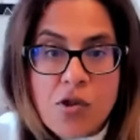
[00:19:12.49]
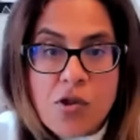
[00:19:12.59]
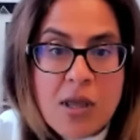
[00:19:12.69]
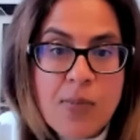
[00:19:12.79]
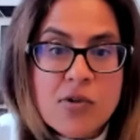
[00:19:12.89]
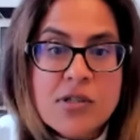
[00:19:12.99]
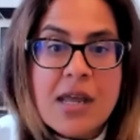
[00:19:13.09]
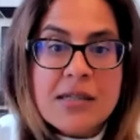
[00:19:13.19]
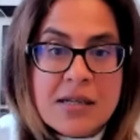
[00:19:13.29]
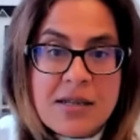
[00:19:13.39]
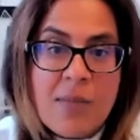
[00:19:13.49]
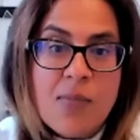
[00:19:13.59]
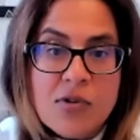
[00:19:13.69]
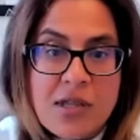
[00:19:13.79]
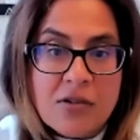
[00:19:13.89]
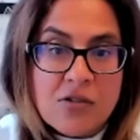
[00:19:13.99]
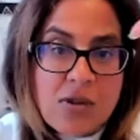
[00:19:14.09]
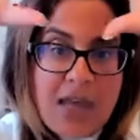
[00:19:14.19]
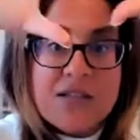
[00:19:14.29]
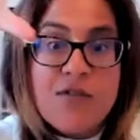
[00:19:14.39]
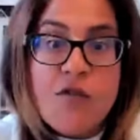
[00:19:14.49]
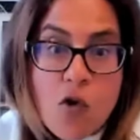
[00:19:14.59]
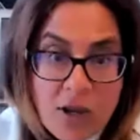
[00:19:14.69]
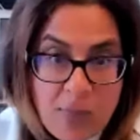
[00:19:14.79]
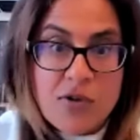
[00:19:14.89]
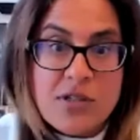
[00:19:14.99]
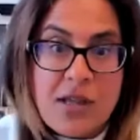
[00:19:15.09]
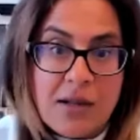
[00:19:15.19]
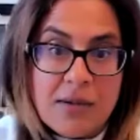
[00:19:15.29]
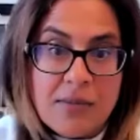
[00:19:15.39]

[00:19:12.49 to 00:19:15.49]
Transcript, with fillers: 30% and 10%. So that's 40%.